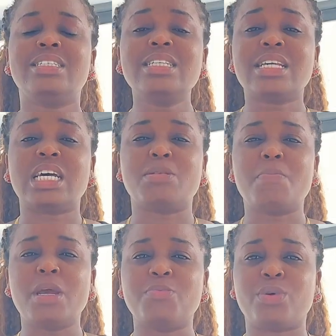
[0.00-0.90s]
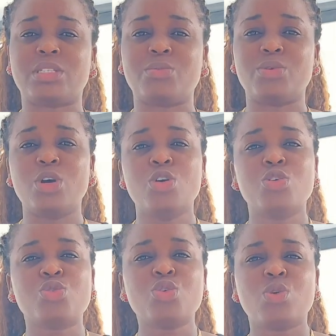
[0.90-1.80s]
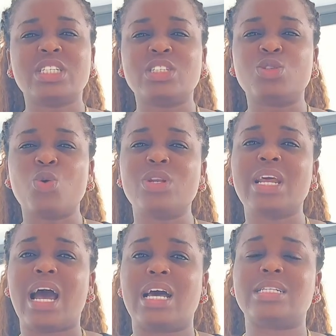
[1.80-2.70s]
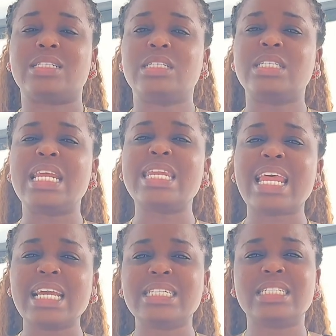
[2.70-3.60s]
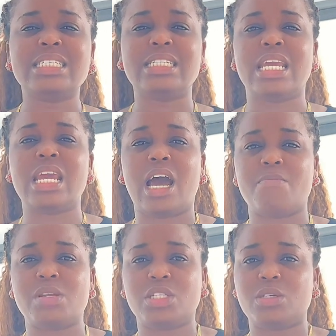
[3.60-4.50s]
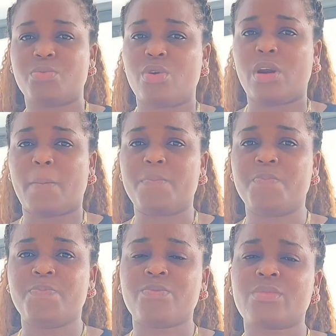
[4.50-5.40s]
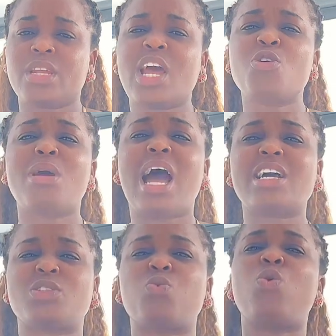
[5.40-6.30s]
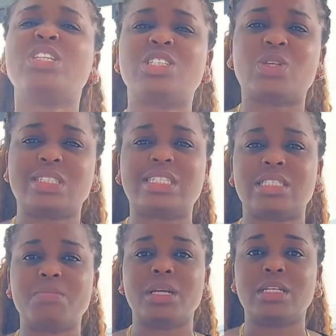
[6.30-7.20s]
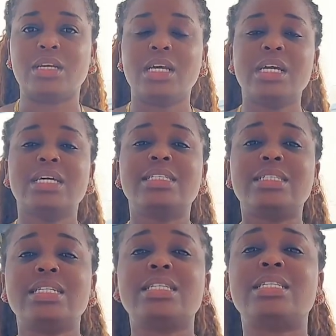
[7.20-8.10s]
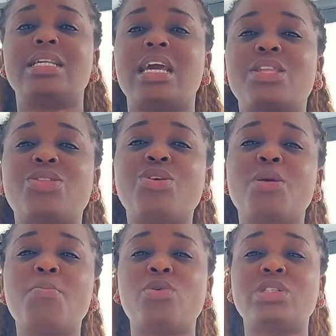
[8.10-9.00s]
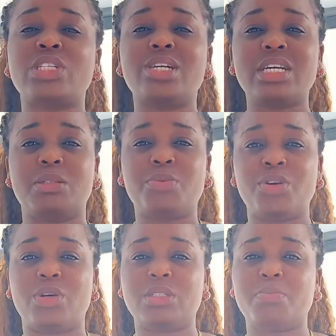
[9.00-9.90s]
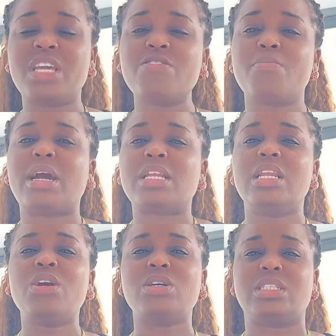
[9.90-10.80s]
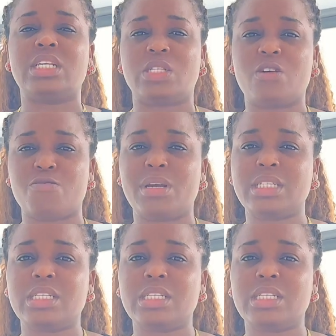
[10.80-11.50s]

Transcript: This has been made possible through what is known as the 90-day Amnesty program. Now you may ask, what does this mean? This is a 3-month grace period given by the Lagos State government